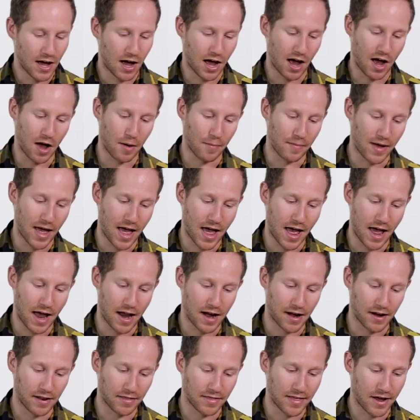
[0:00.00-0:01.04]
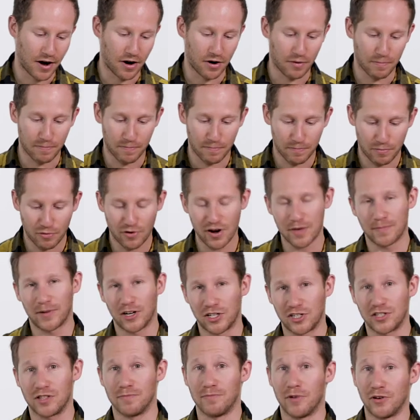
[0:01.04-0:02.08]
Um, and they're pretty
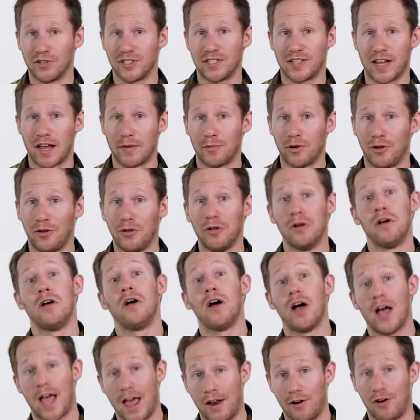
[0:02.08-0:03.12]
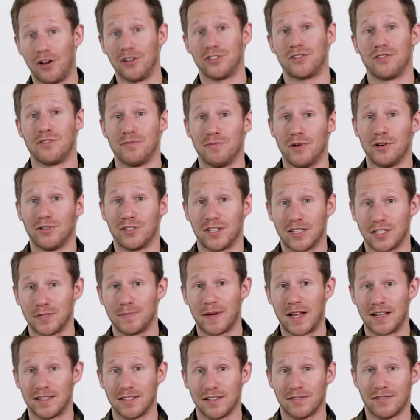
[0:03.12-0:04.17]
much the most stable and also the most
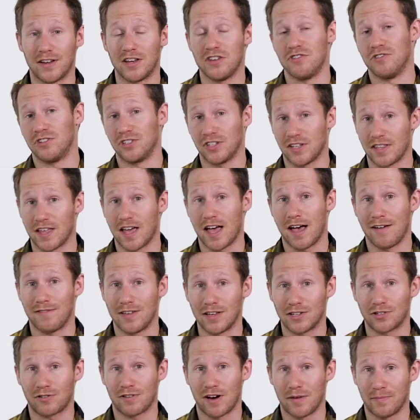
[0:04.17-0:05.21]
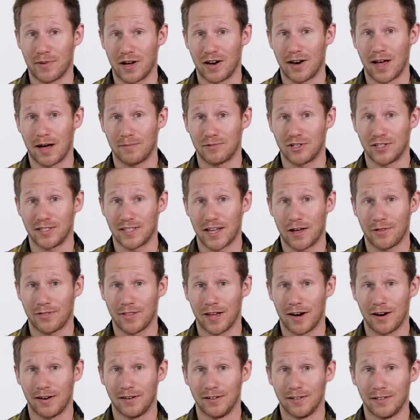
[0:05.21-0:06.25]
expensive and usually the heaviest crampon options out
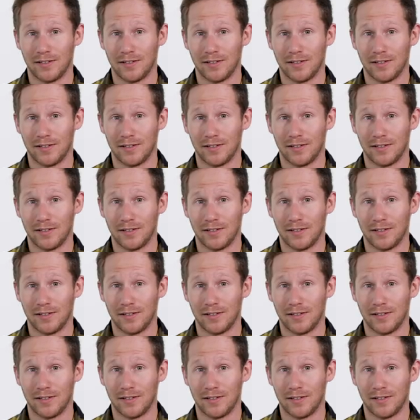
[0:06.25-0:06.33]
there.